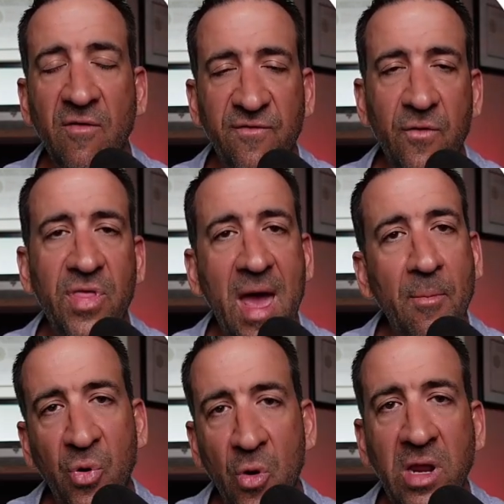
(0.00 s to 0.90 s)
for
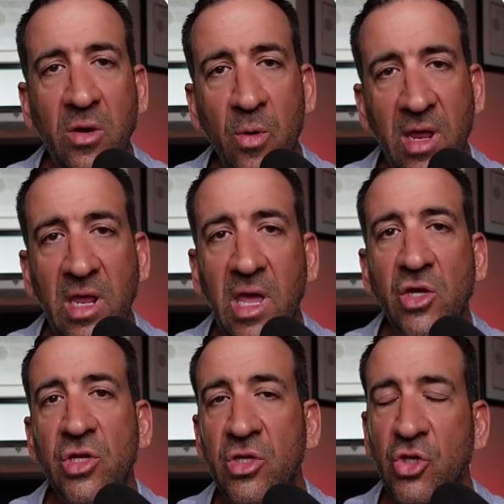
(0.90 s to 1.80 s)
that brain
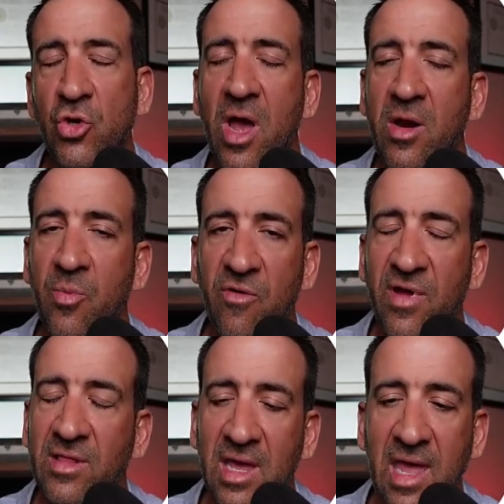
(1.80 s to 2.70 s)
radiation to try to
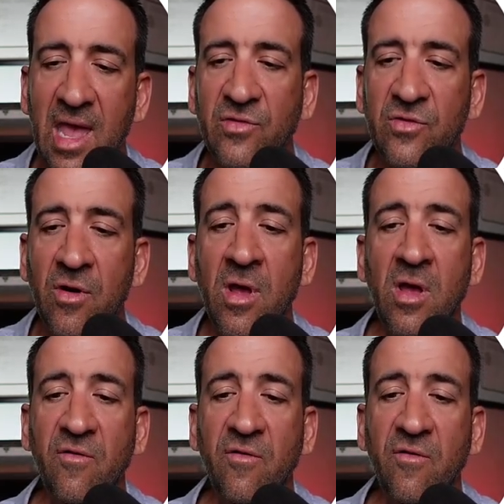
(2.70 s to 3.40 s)
prevent that cancer